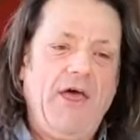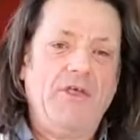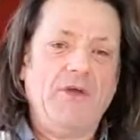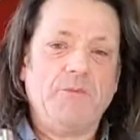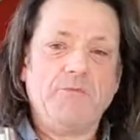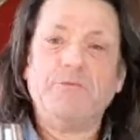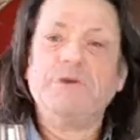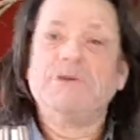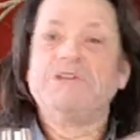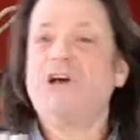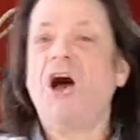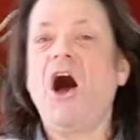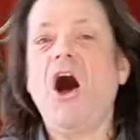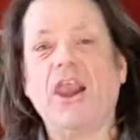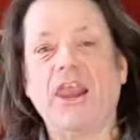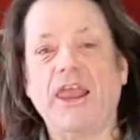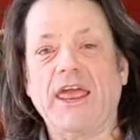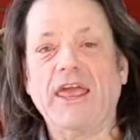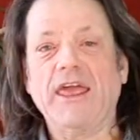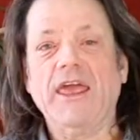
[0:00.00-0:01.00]
that
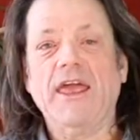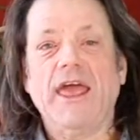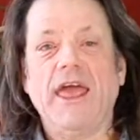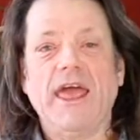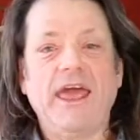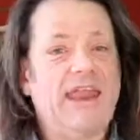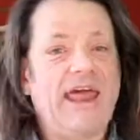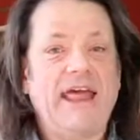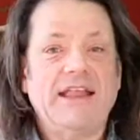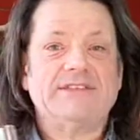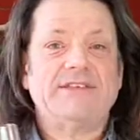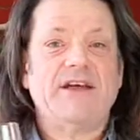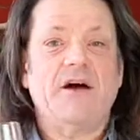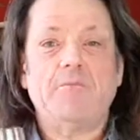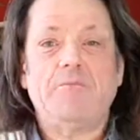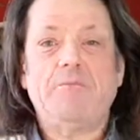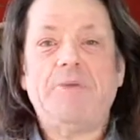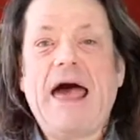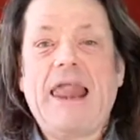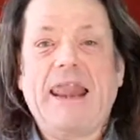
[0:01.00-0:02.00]
bizarrely it ends
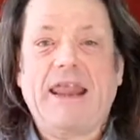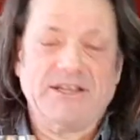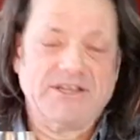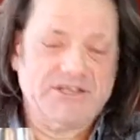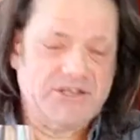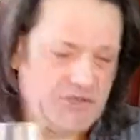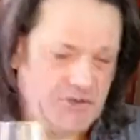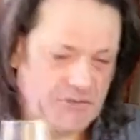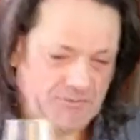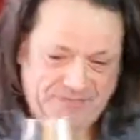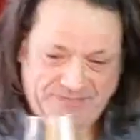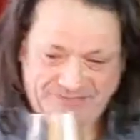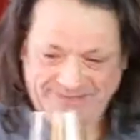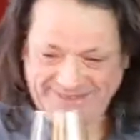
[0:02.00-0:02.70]
up balanced.